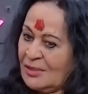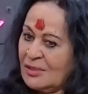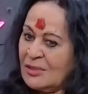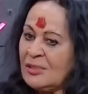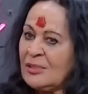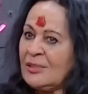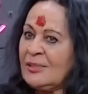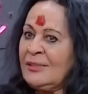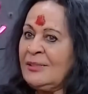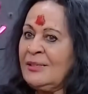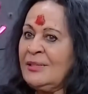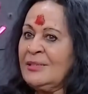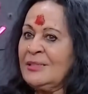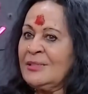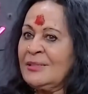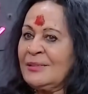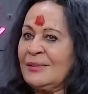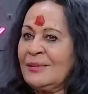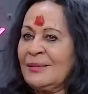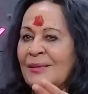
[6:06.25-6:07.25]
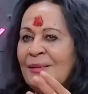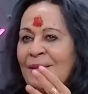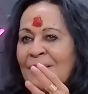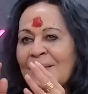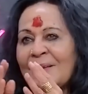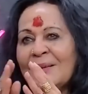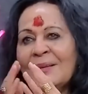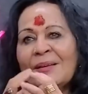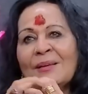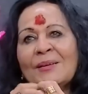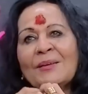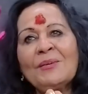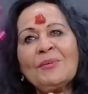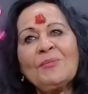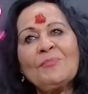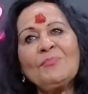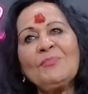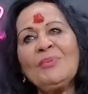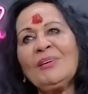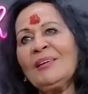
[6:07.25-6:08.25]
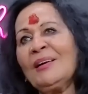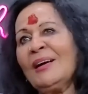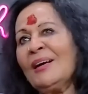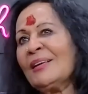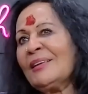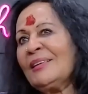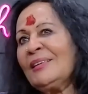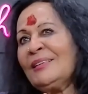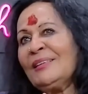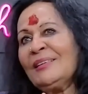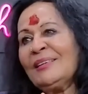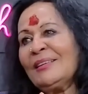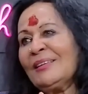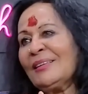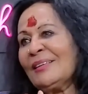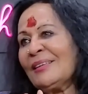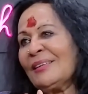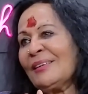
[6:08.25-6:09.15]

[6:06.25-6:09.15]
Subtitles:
sage piya ki.